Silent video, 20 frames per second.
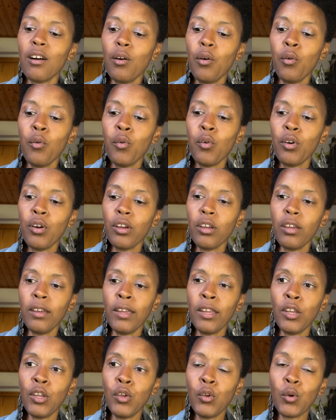or
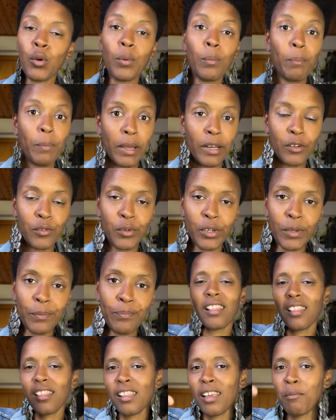in your pantry.
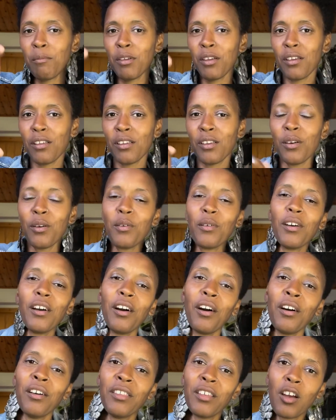Let me know
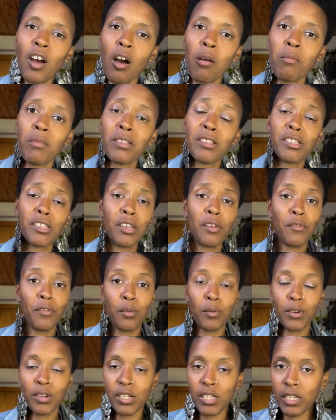on the comments if you
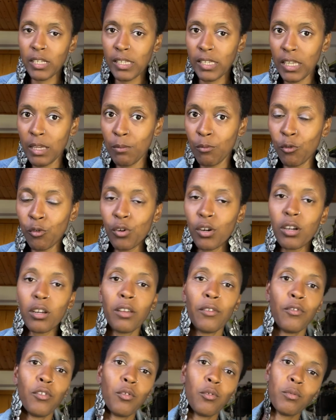want to see more,
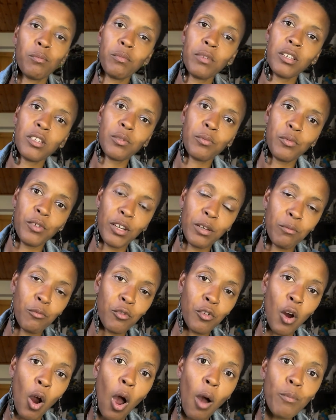if you want me to bring
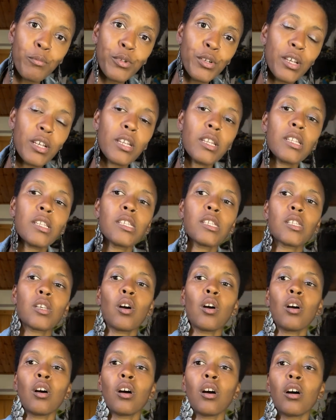more options,
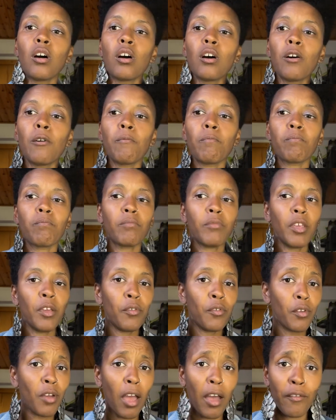
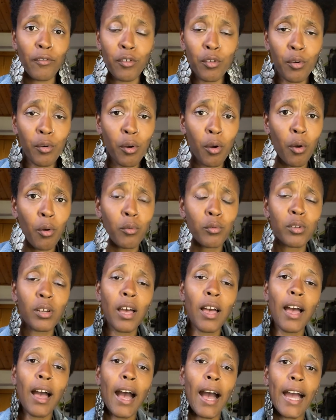if you have your own
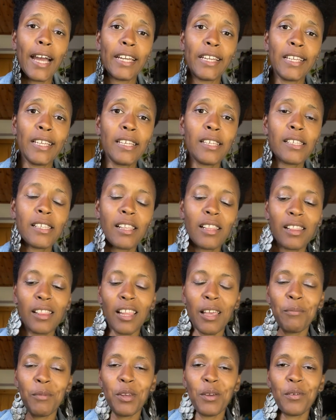ideas.
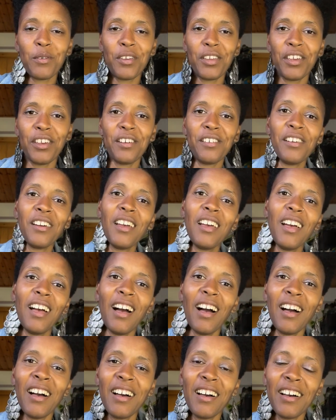Let me know here
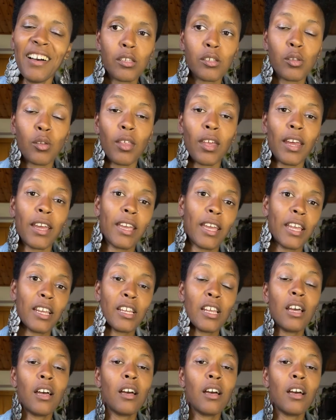so that I can